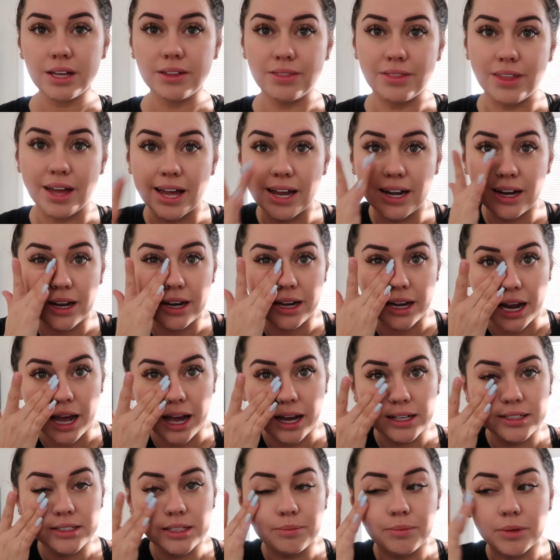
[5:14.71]
Then
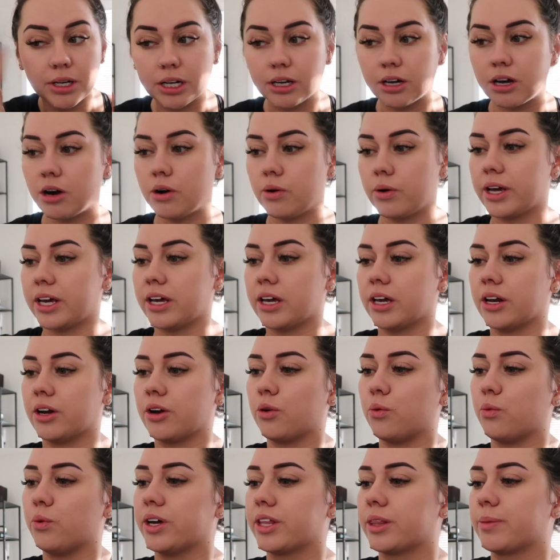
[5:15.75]
next I'm gonna go
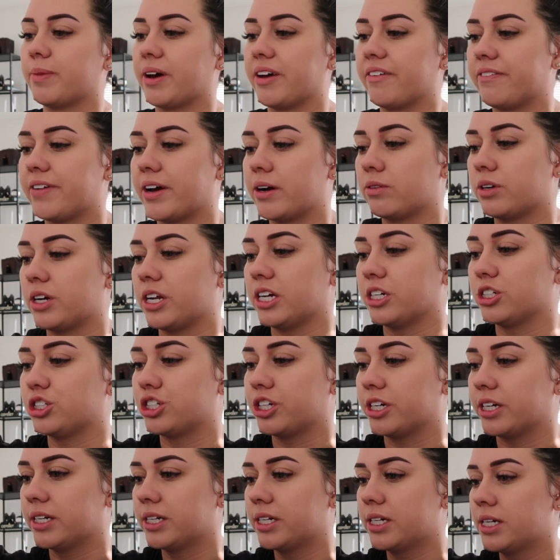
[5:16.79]
in with my
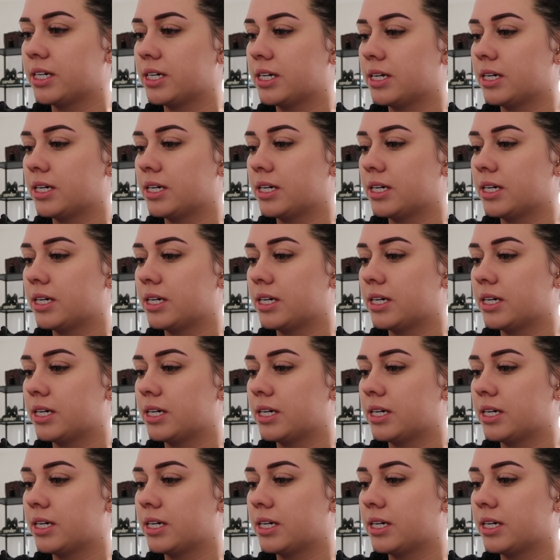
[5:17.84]
foundation.